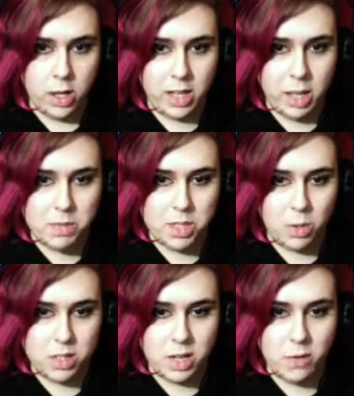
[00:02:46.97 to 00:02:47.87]
It keeps the
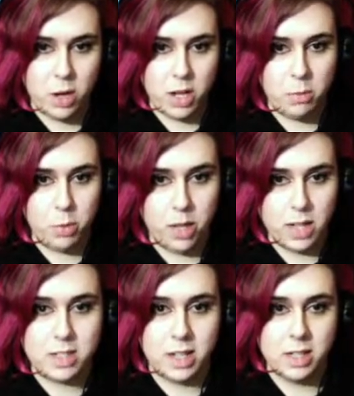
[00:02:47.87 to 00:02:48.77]
ones that I've already input.
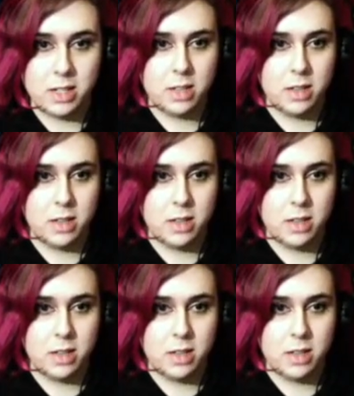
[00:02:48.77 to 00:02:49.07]
That's nice.